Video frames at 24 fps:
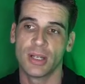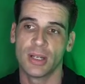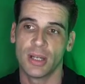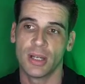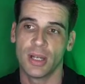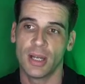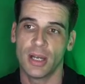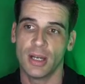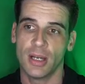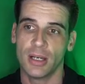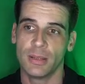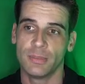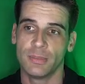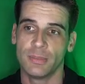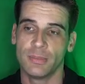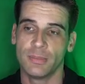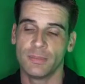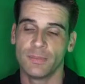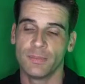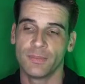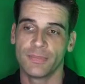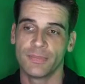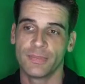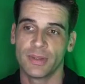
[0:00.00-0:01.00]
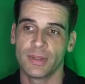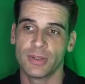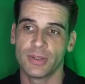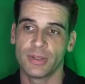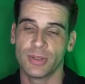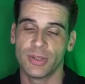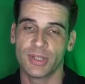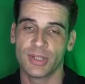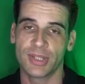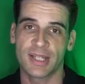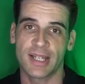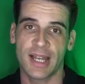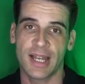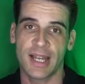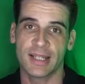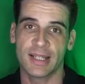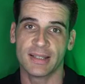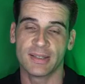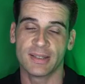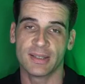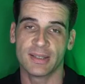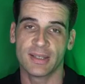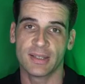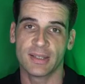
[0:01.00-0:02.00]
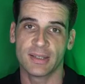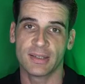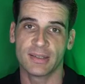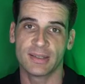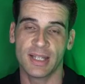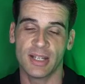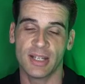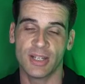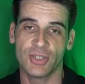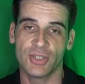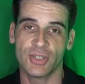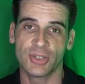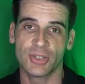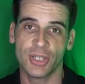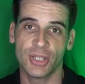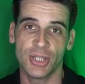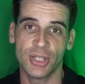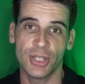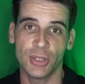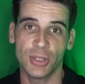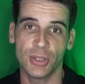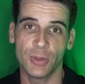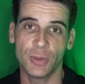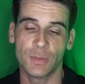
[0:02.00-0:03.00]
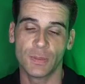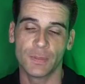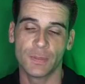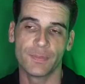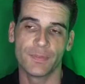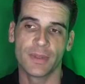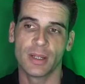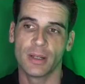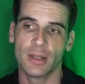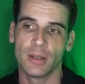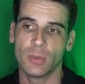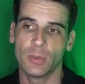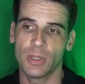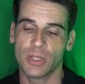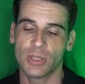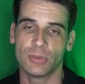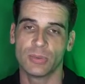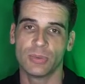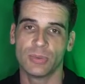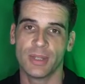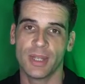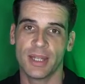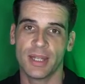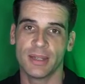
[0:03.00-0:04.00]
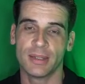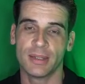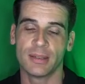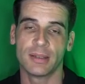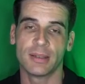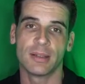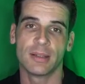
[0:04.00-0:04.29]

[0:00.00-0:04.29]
to the scans station queue, which will then